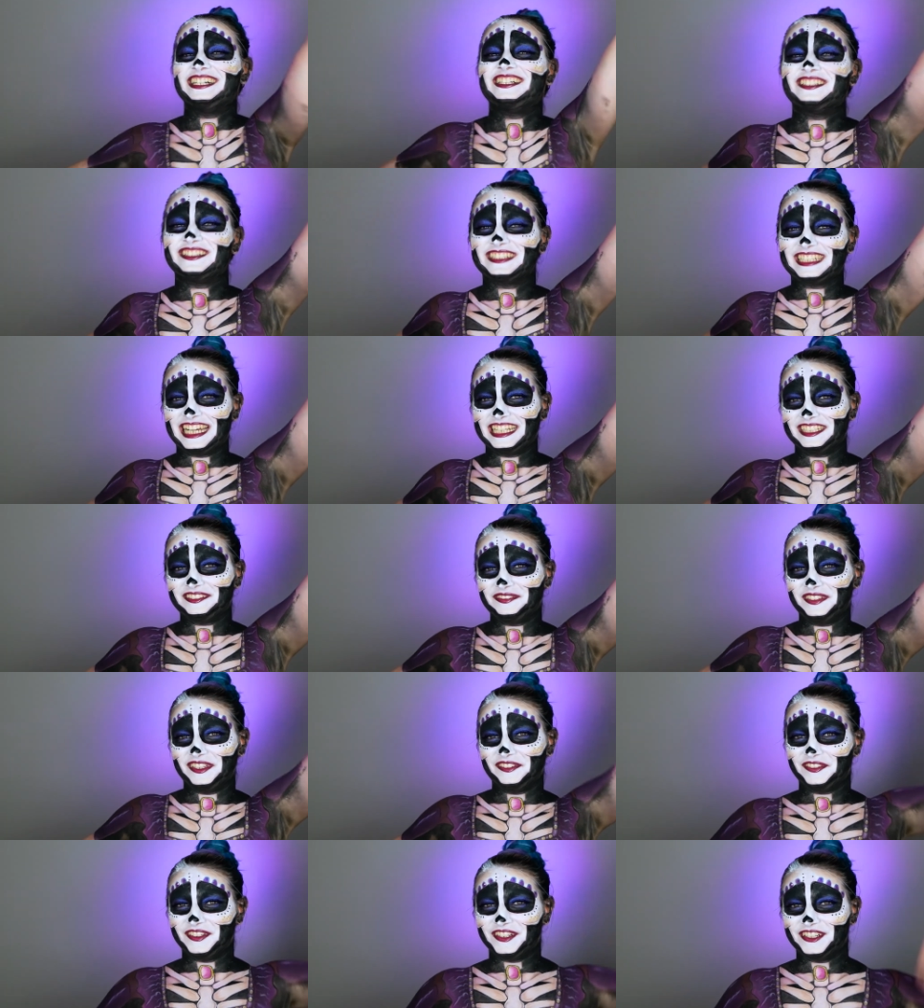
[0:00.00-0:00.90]
Hello cat
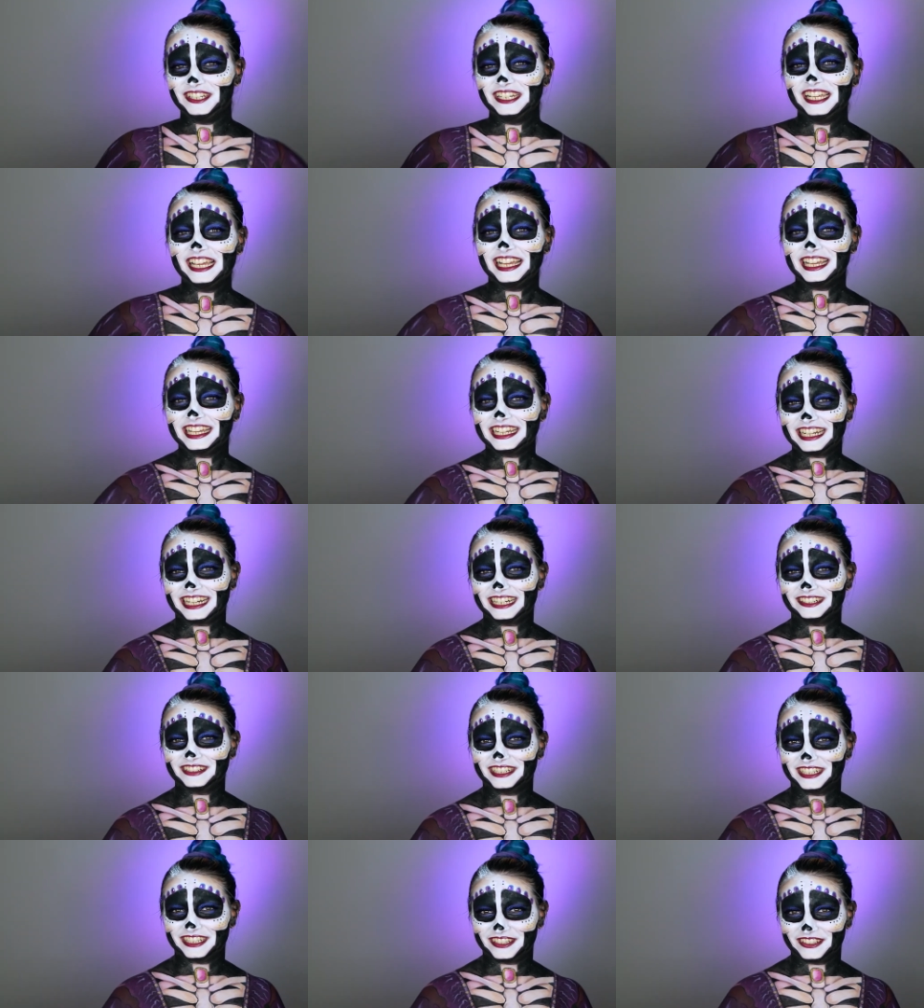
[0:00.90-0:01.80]
people,
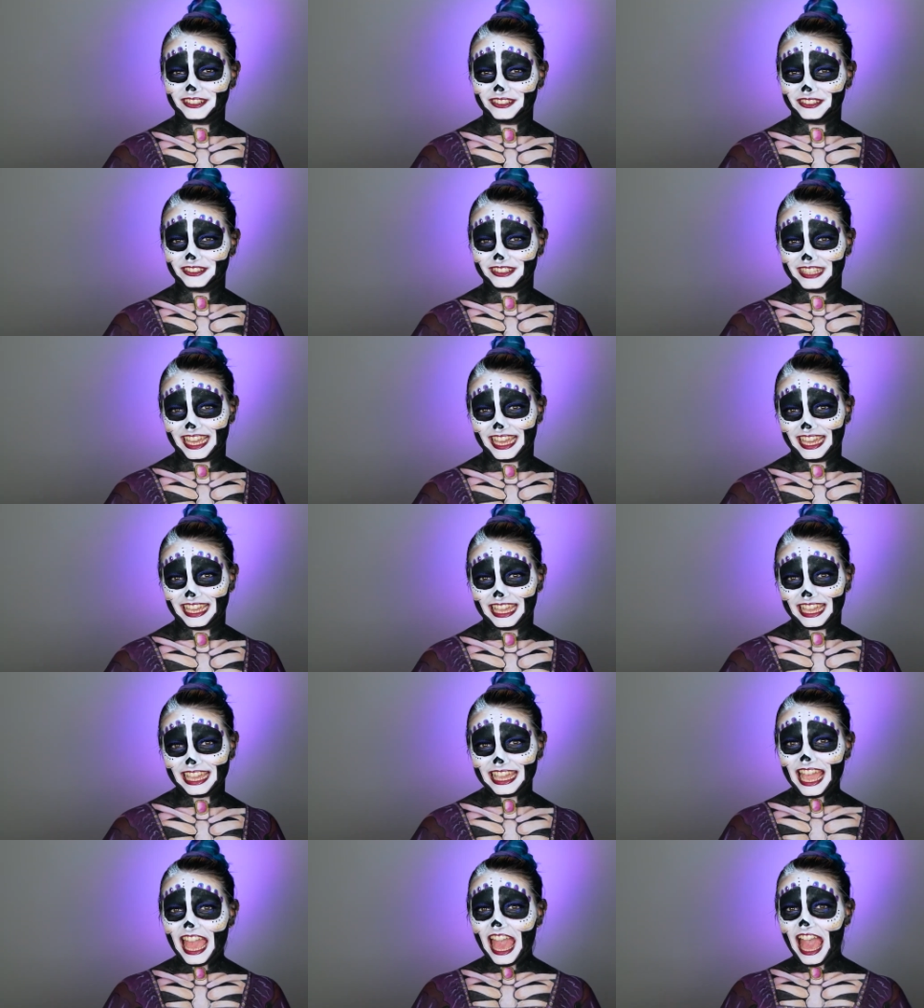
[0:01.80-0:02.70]
how are you
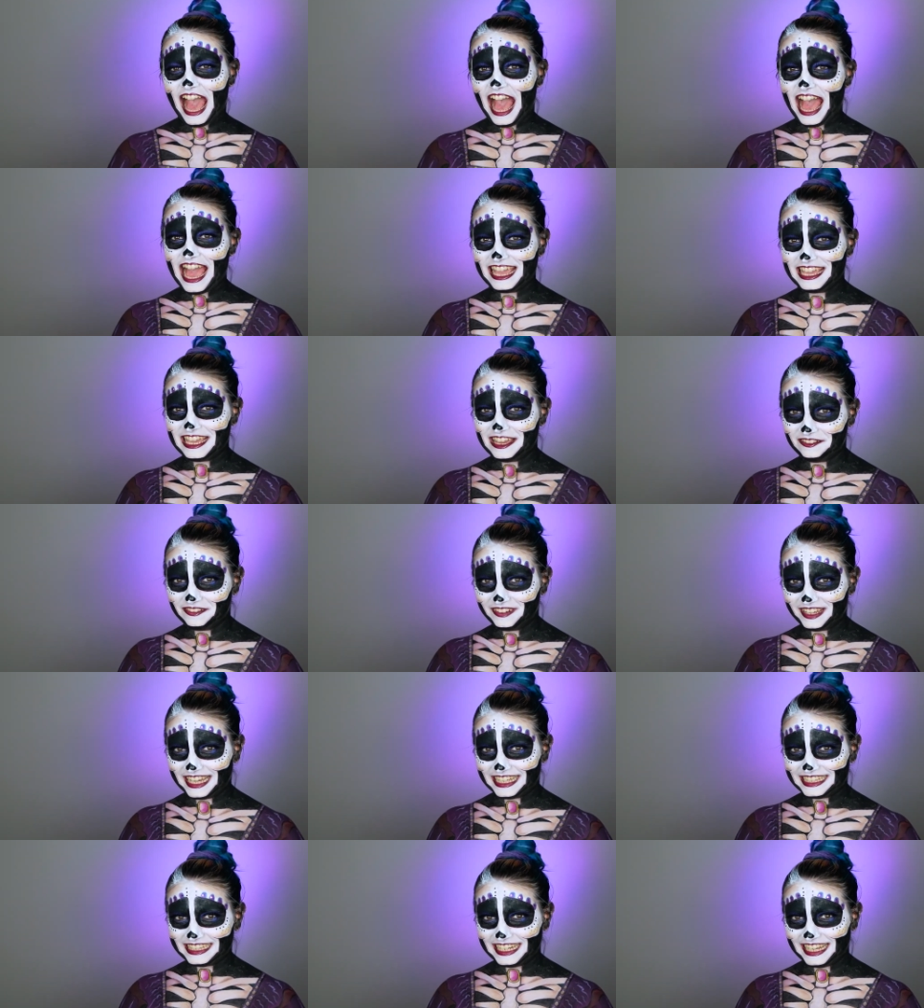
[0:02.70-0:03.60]
today? I am
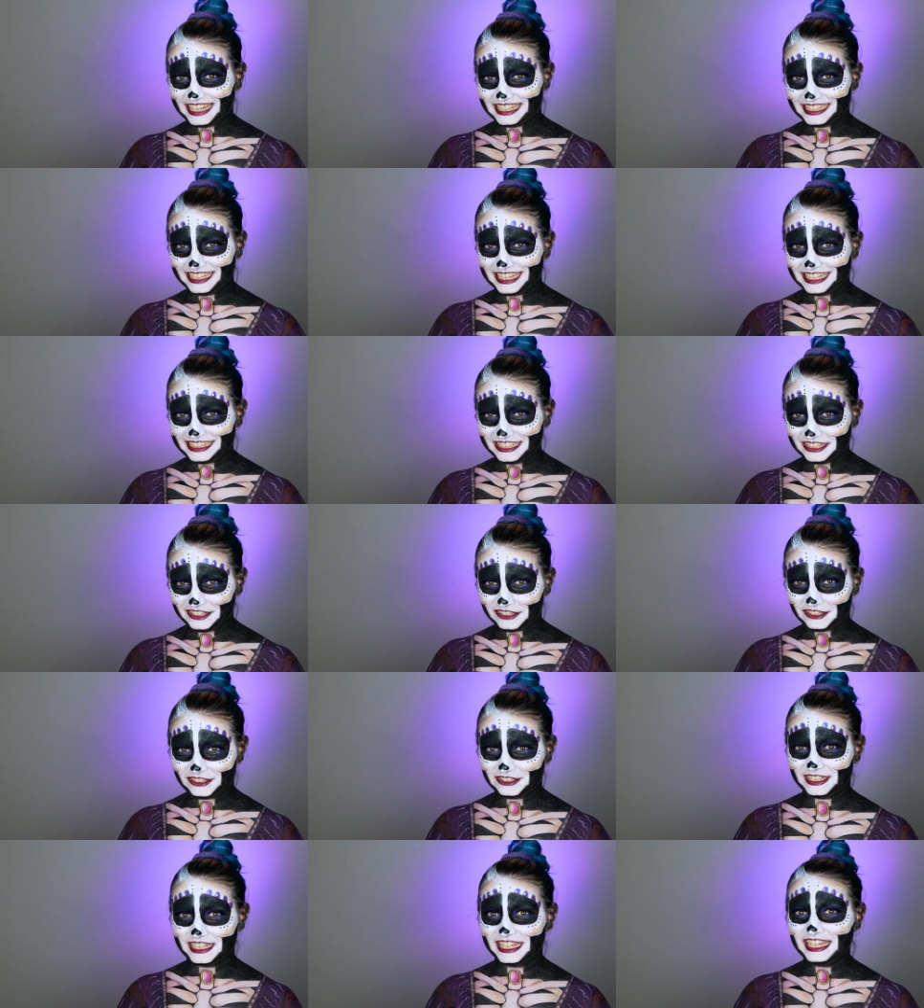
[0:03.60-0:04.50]
Catlady
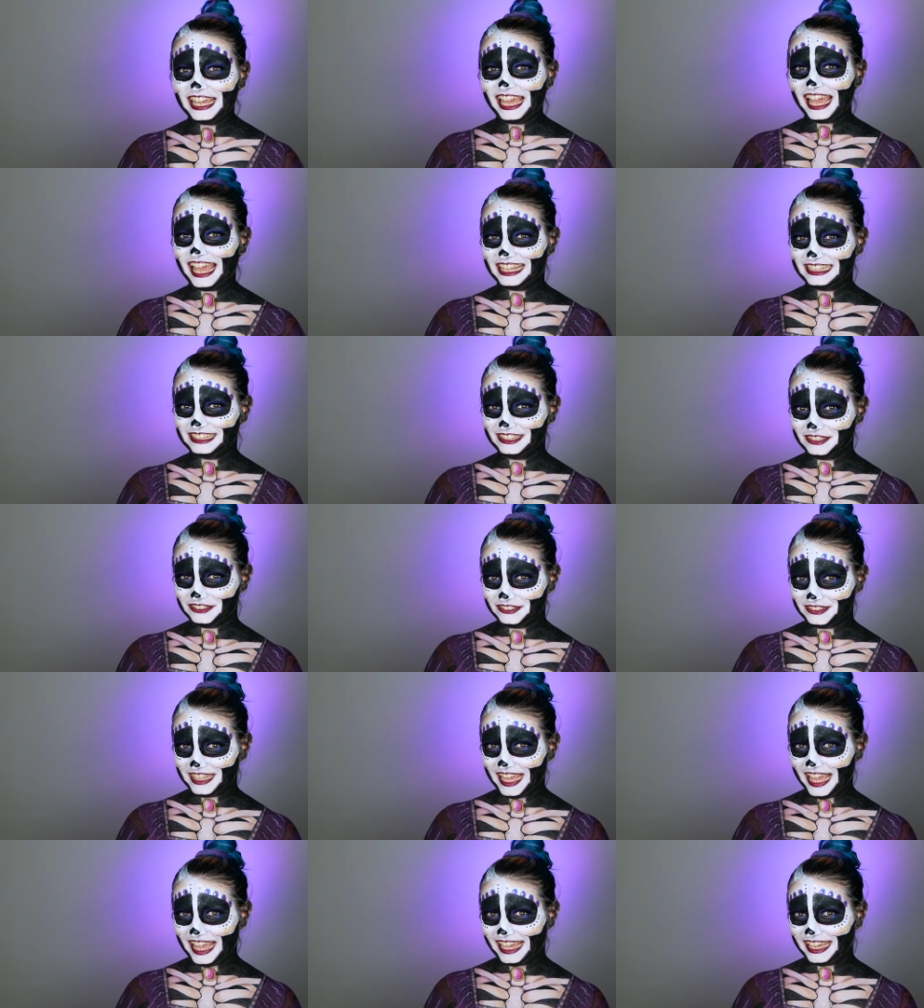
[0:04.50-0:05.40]
Antigoni and
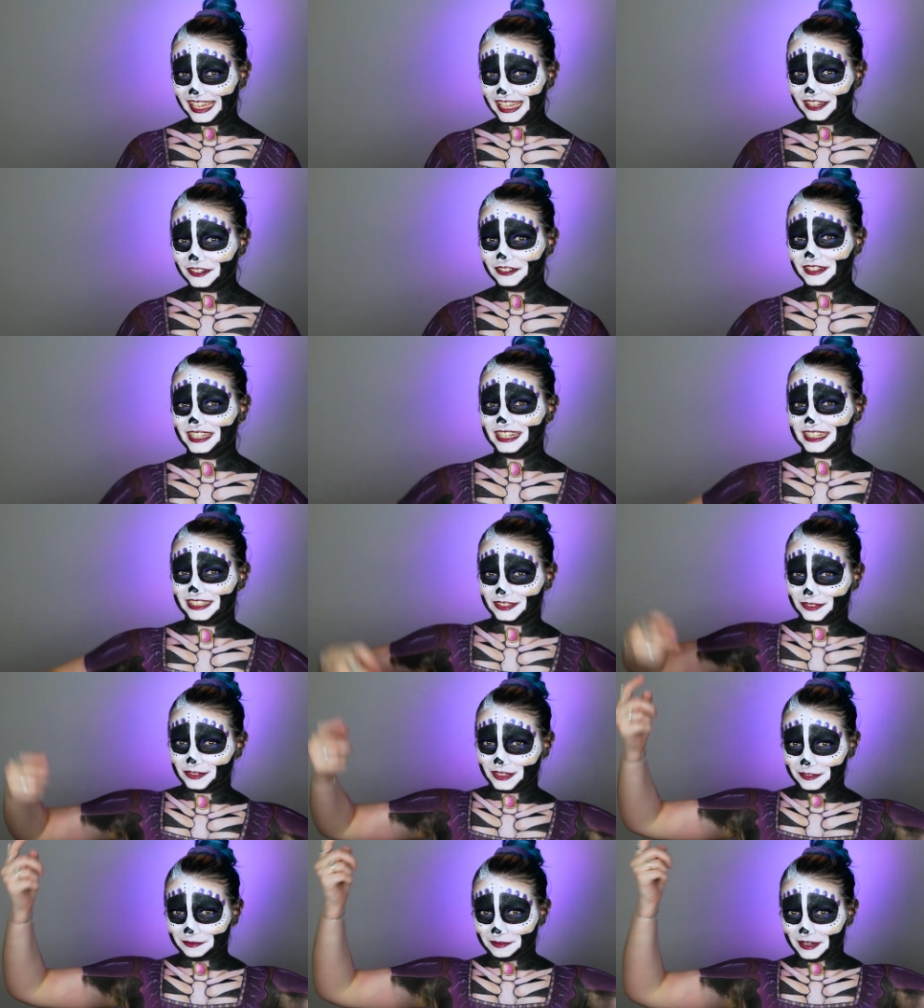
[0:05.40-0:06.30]
today we are
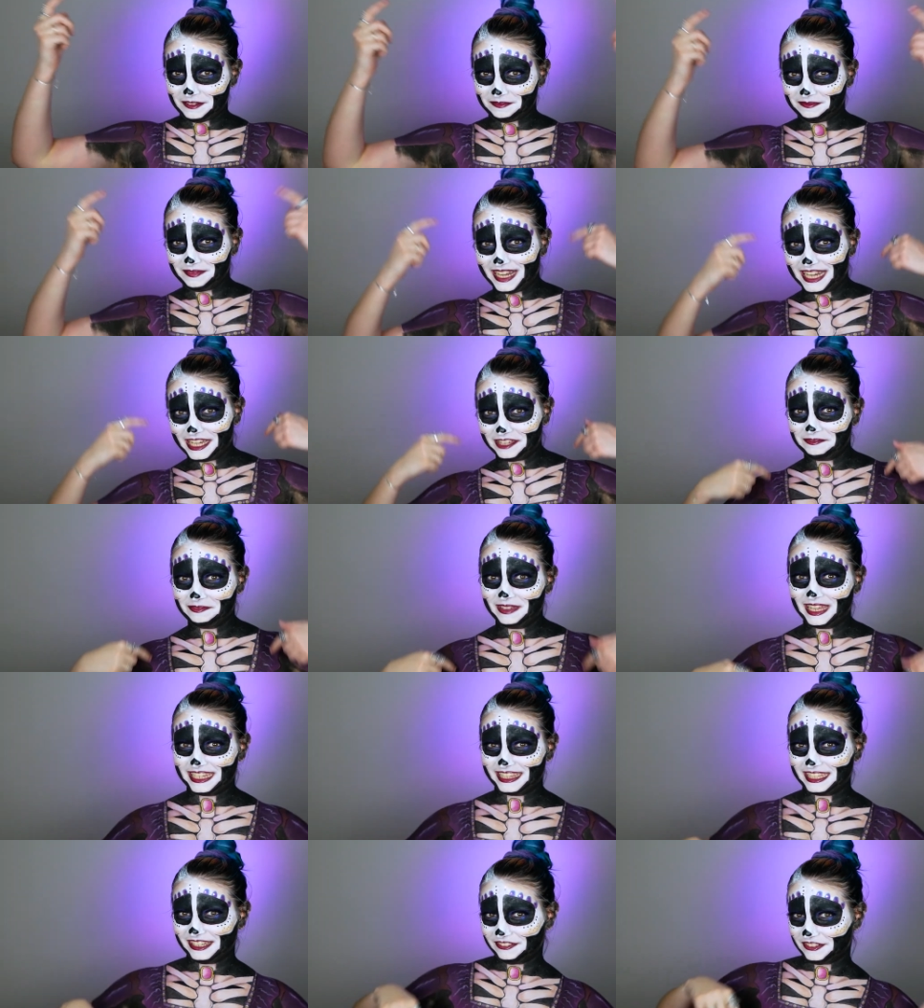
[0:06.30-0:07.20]
doing Mama
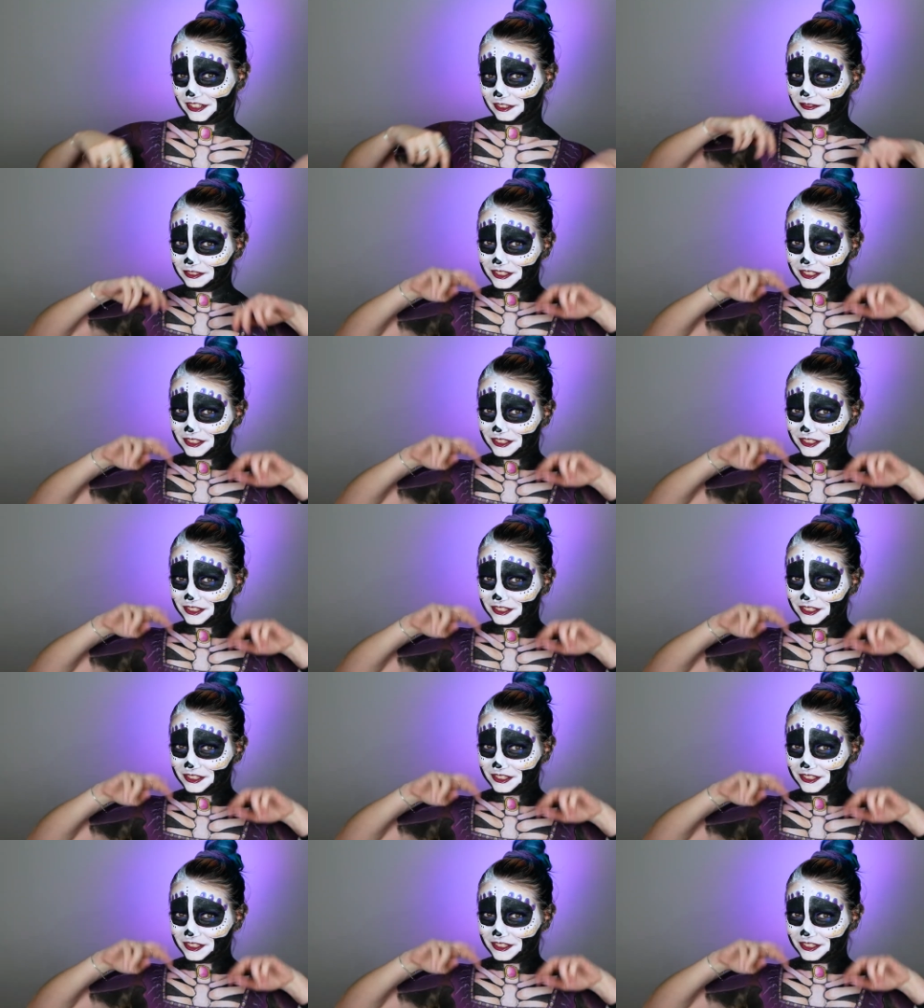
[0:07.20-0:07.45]
Imelda from